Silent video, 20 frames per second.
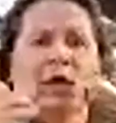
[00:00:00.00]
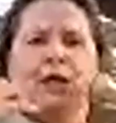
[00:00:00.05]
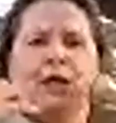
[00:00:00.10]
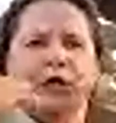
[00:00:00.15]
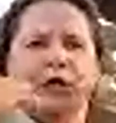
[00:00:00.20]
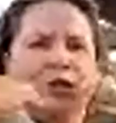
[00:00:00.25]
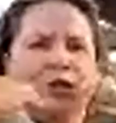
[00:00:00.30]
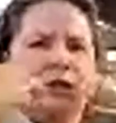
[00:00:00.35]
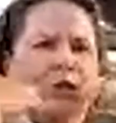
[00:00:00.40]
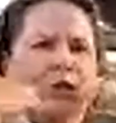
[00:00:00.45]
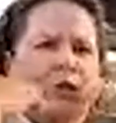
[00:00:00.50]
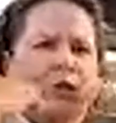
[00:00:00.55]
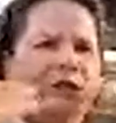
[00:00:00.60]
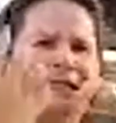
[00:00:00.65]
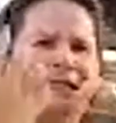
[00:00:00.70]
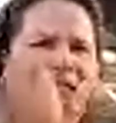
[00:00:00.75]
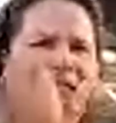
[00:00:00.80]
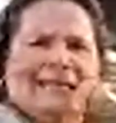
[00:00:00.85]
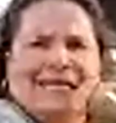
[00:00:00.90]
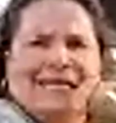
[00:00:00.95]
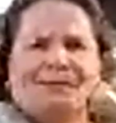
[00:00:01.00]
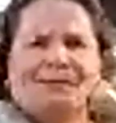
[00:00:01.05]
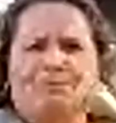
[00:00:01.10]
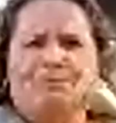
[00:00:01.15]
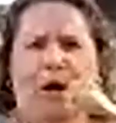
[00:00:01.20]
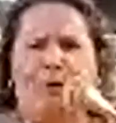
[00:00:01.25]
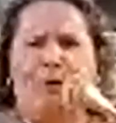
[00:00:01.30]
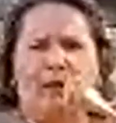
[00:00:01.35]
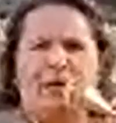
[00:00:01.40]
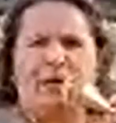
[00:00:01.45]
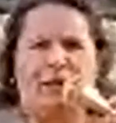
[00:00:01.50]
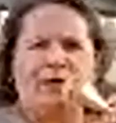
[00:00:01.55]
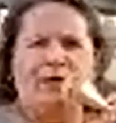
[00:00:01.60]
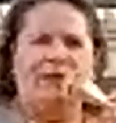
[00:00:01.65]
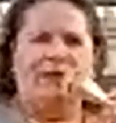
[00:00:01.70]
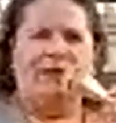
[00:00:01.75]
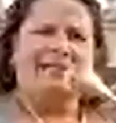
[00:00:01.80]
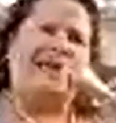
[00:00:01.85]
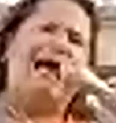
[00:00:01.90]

Your shoulder still stays bony. You're just like,